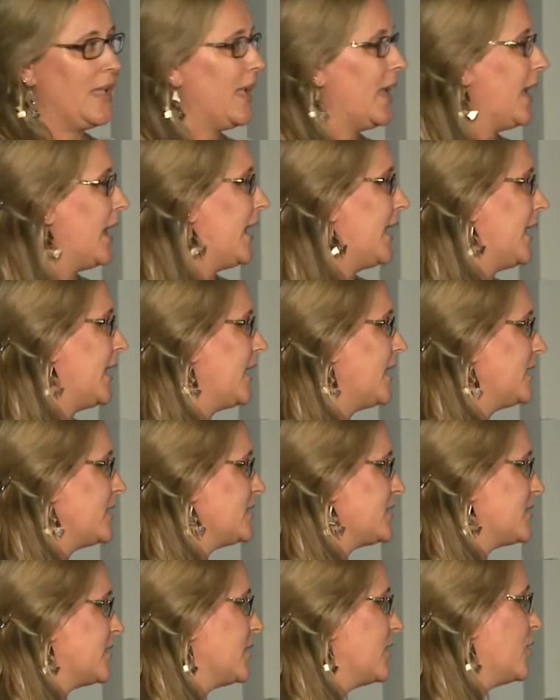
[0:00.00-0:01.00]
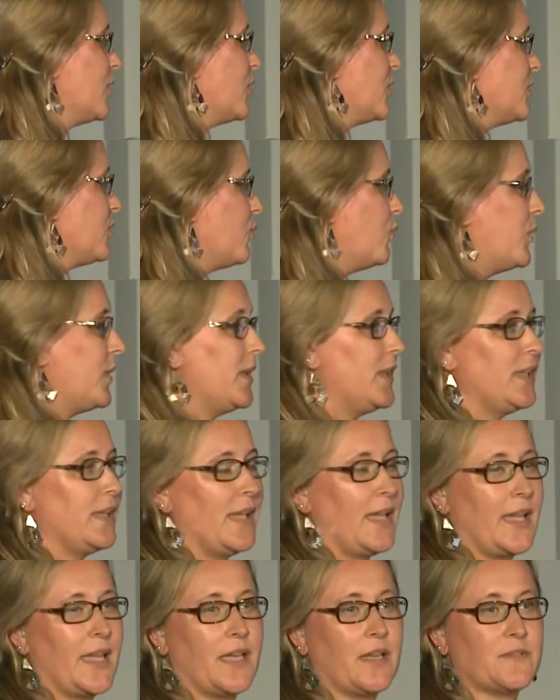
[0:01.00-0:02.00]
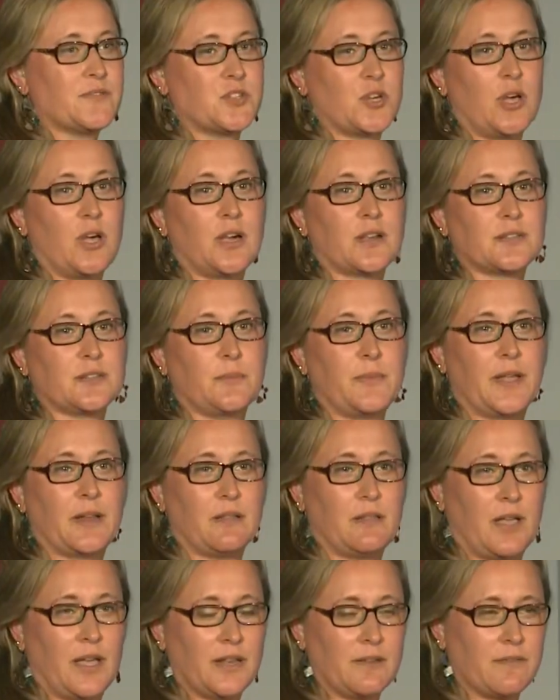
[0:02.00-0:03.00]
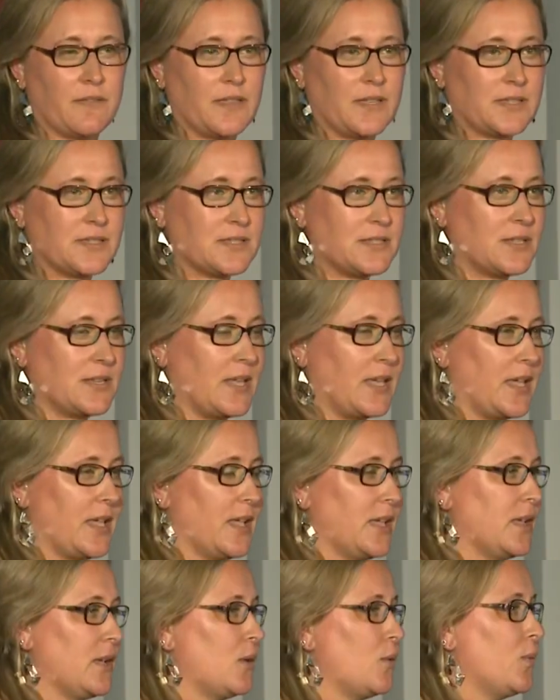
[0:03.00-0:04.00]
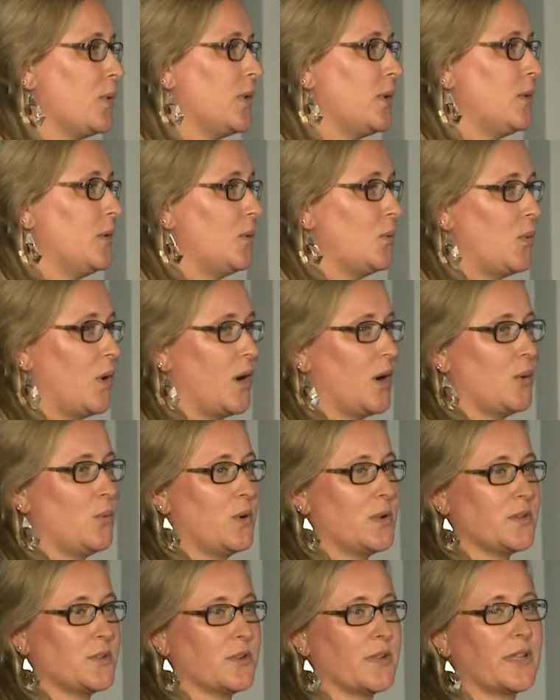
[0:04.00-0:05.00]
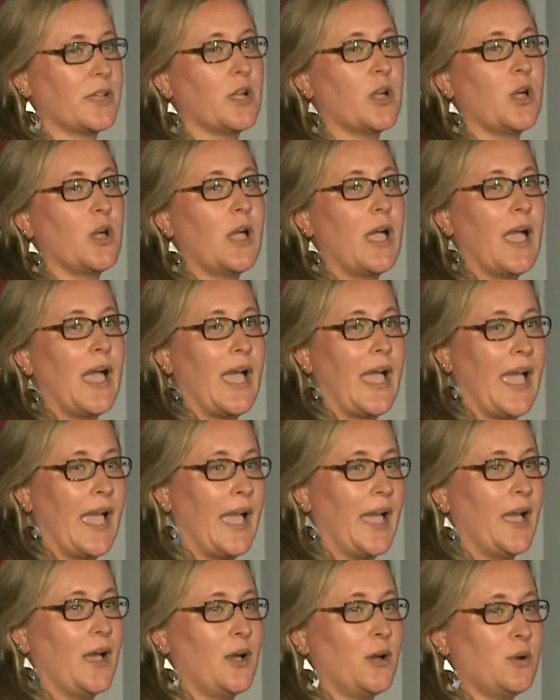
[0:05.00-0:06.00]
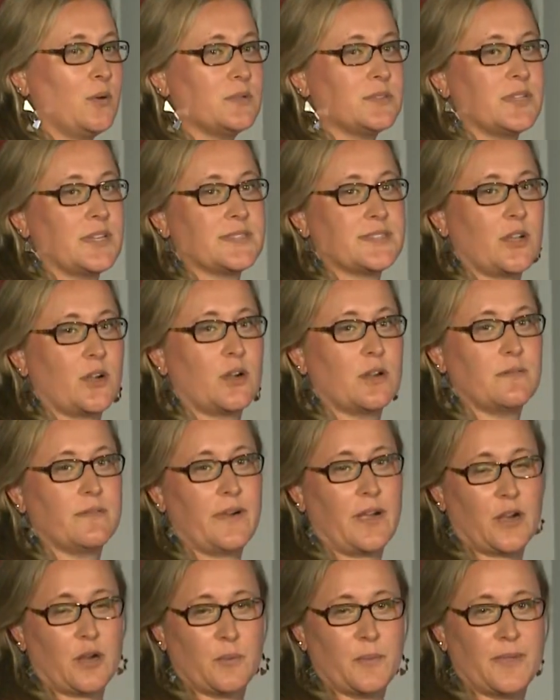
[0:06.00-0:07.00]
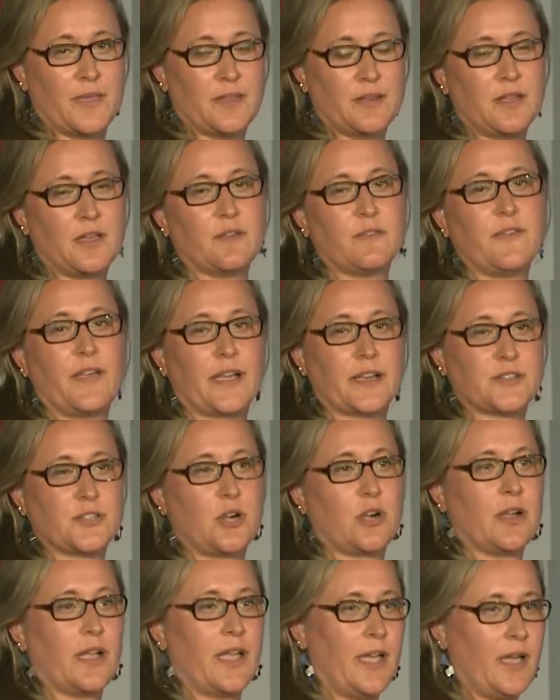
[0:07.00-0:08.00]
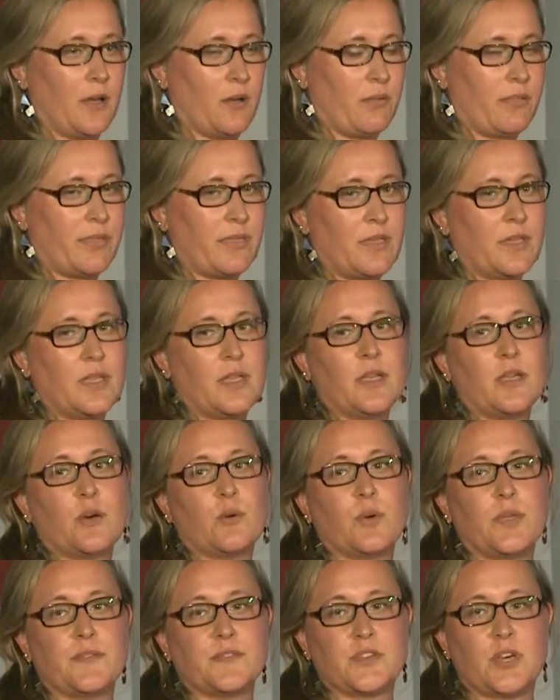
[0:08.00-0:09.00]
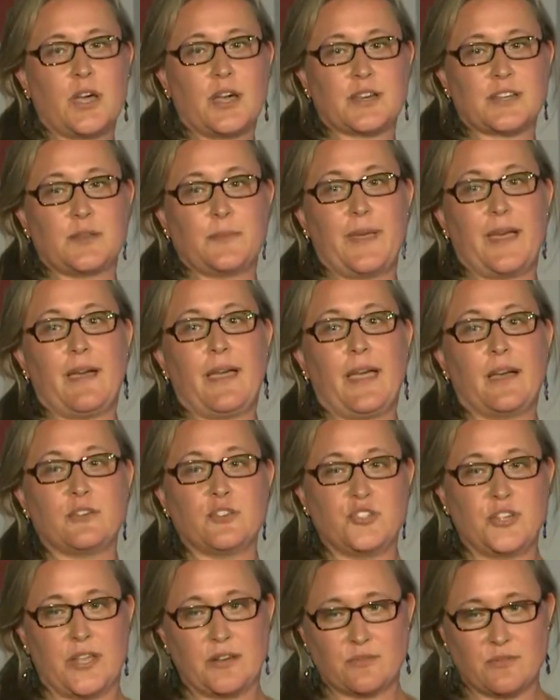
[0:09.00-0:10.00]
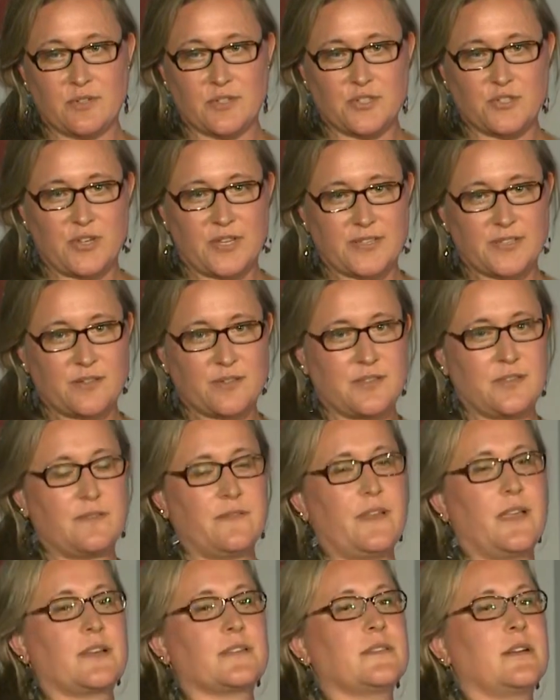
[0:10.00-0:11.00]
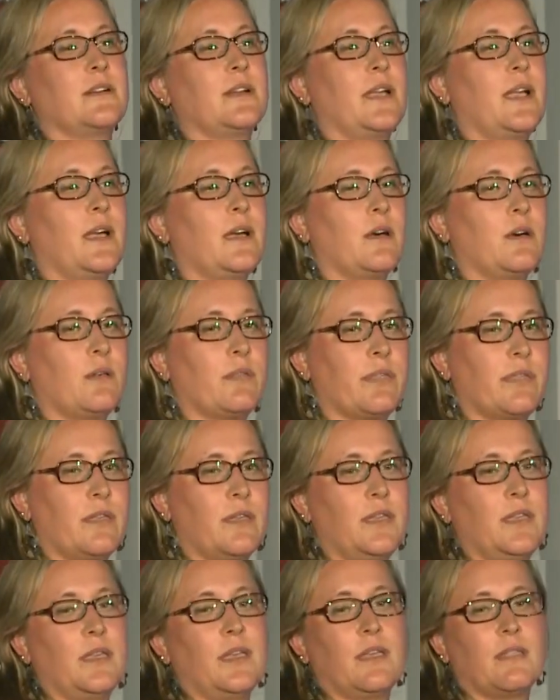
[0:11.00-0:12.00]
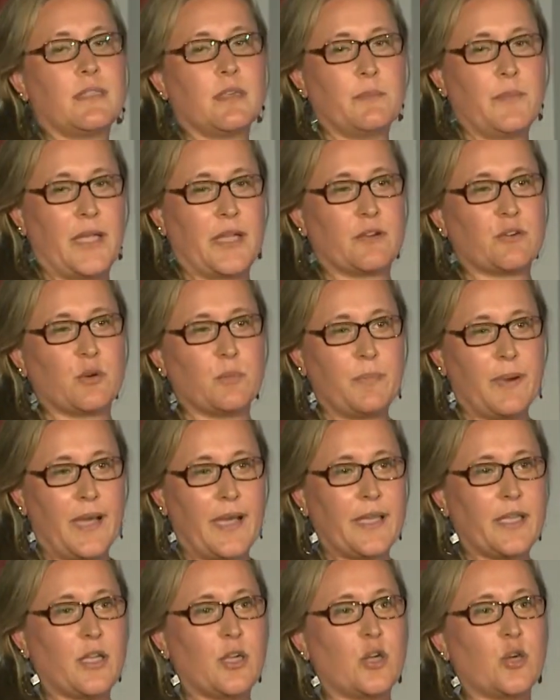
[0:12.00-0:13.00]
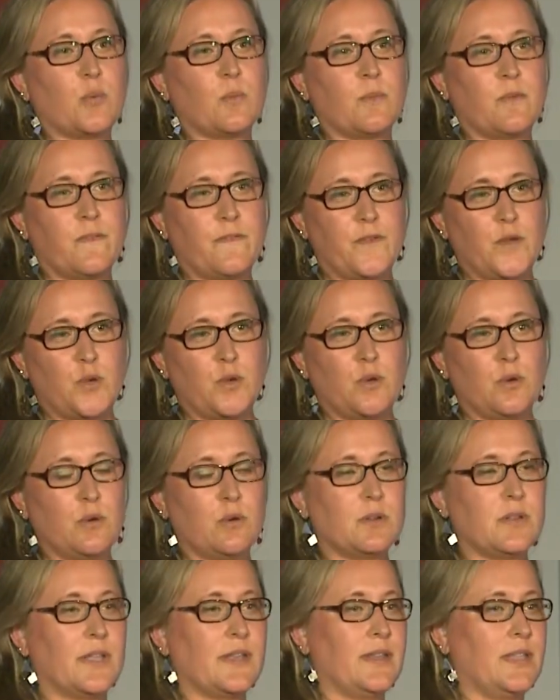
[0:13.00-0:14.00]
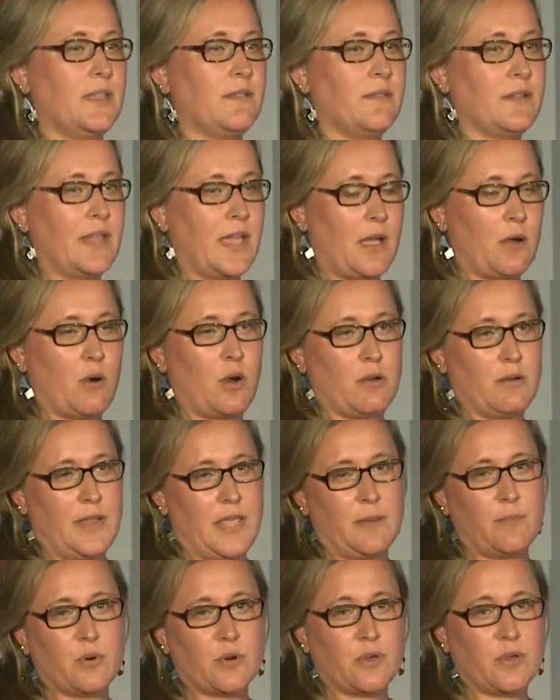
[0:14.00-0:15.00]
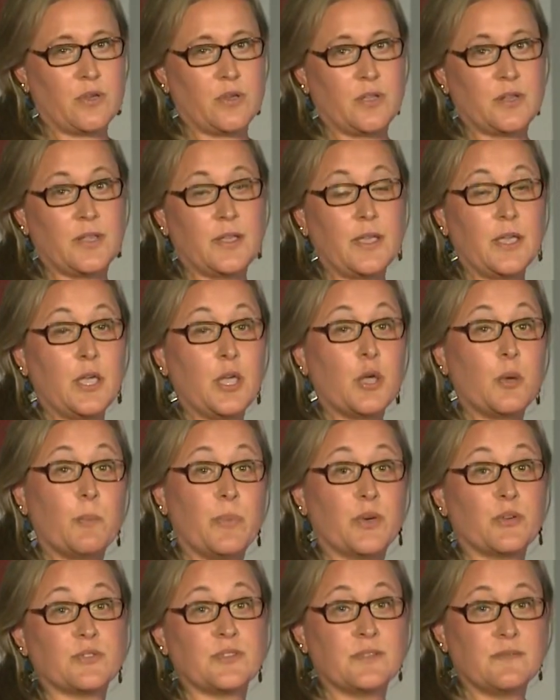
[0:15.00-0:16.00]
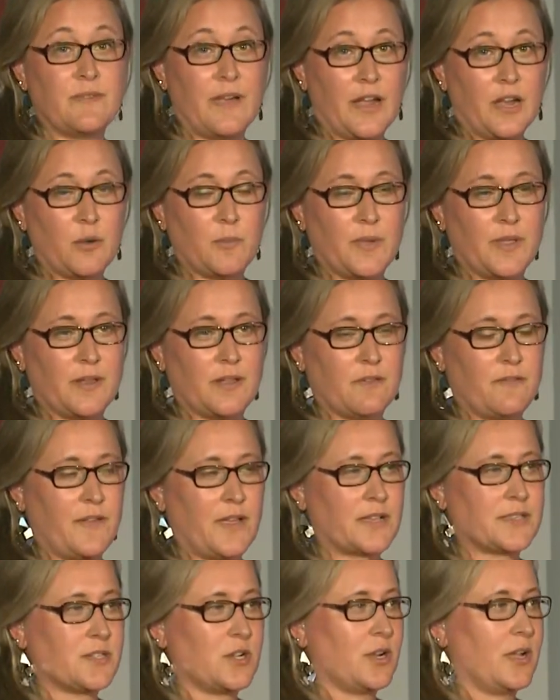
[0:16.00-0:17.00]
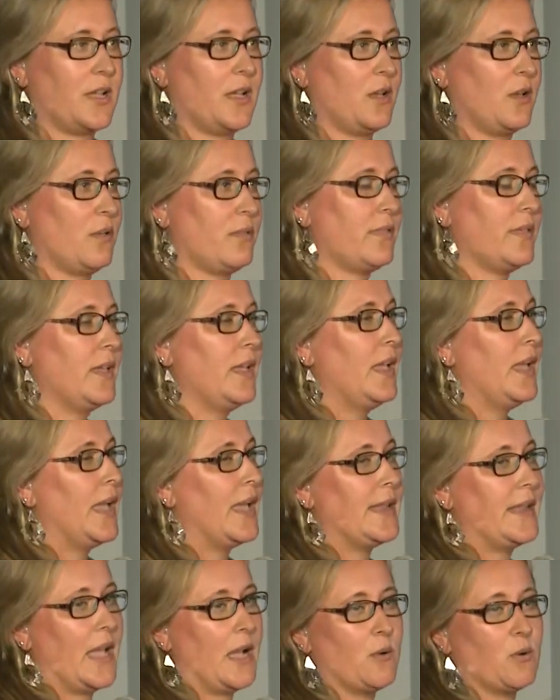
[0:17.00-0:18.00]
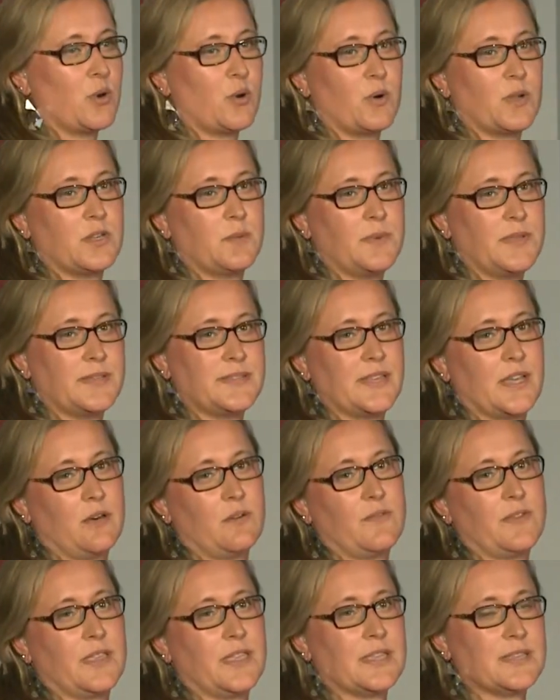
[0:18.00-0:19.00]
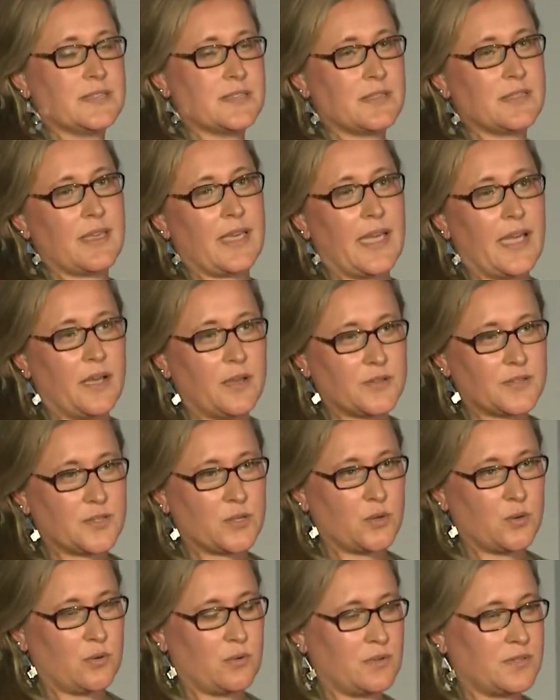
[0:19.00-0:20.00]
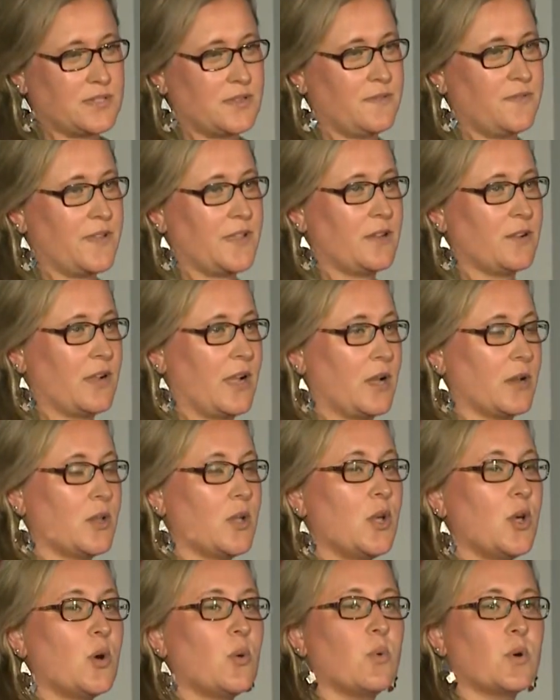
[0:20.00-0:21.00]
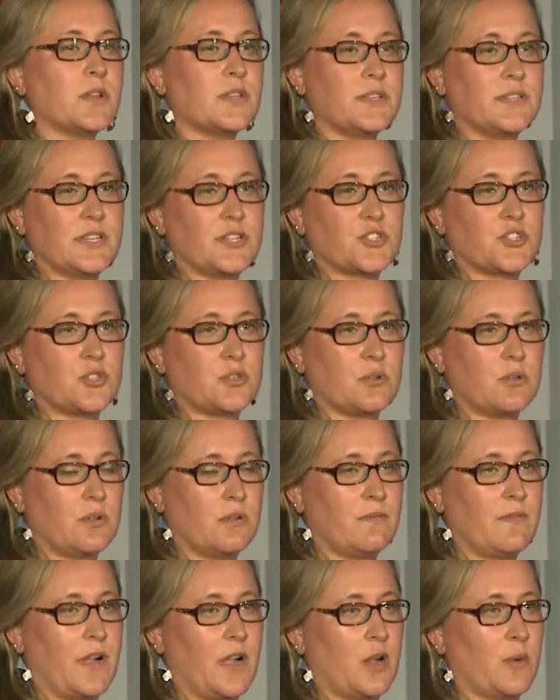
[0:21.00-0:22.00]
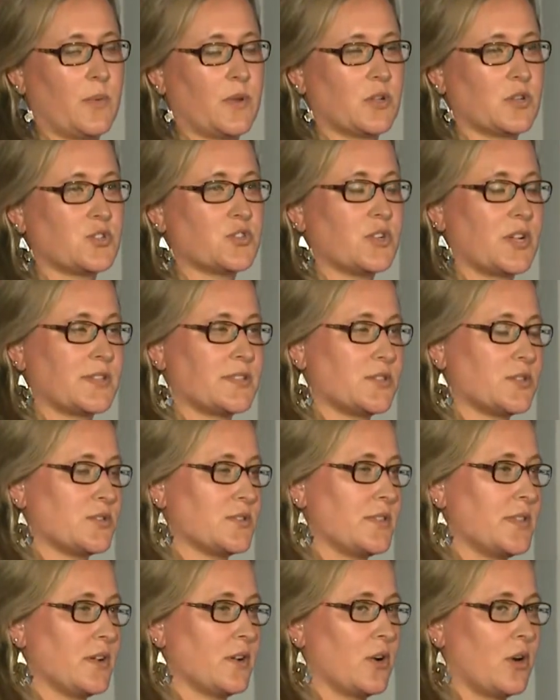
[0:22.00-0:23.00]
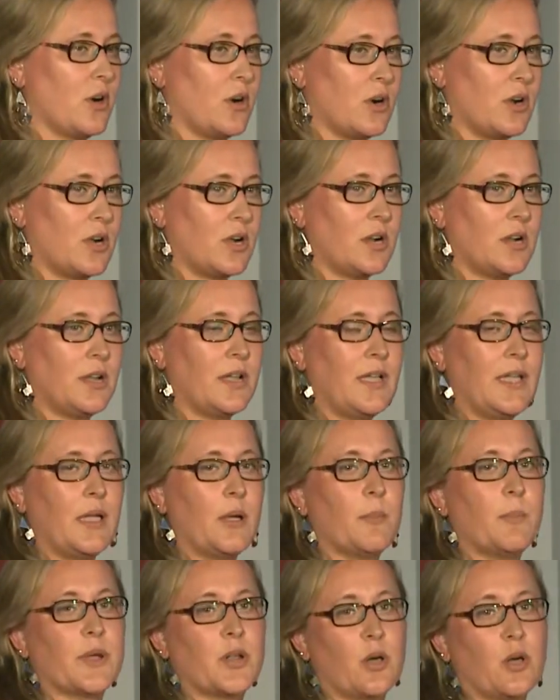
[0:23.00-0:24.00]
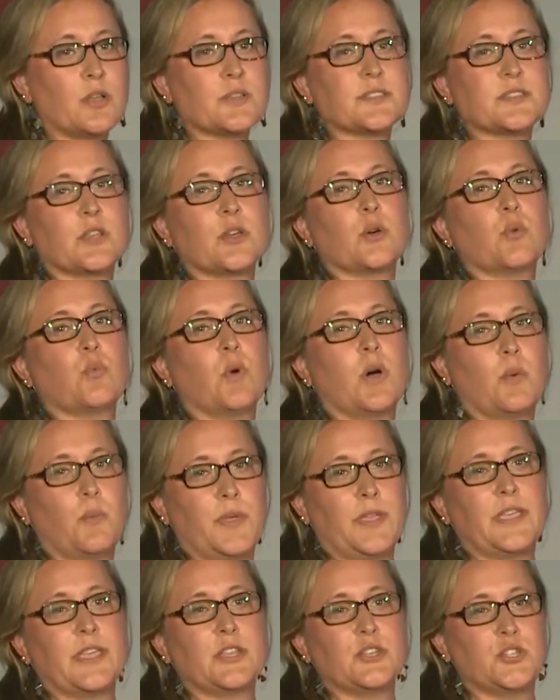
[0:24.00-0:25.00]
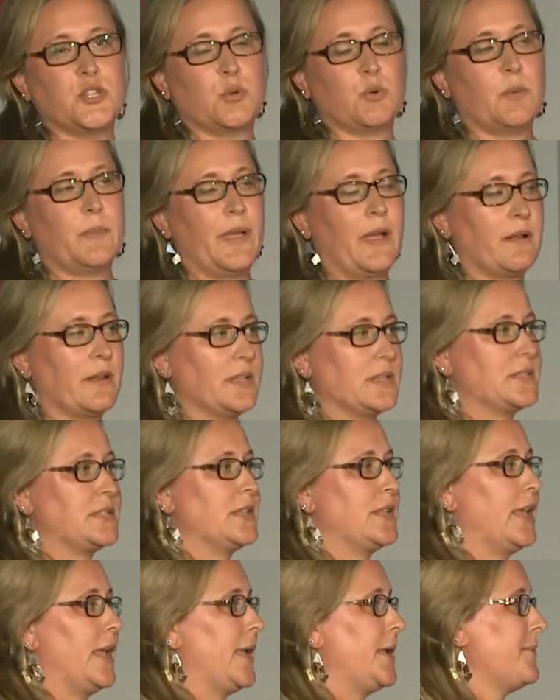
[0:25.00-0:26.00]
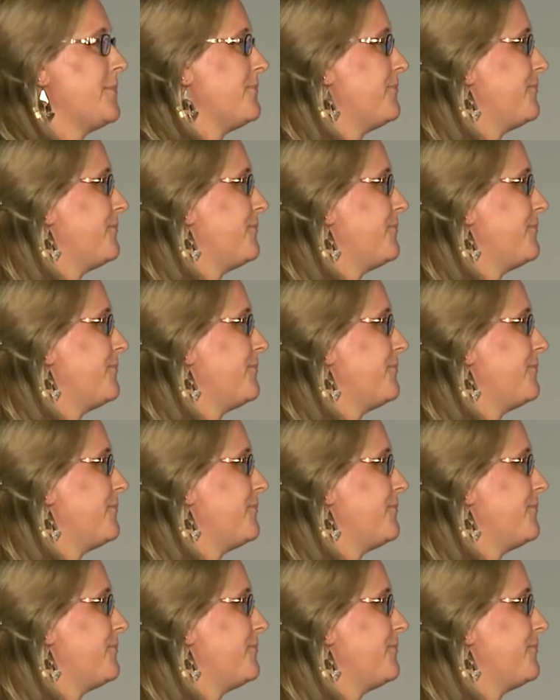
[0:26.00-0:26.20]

And we have talked about a lot of things today. We are wondering, how does our environment affect our health? We've talked about how general stressors affect our health, the microbiome, food, and even how our neighborhood built environment affects our health. And now we're going to be delving into the household to figure out what additional environmental stressors there are, but also what we can do about it today.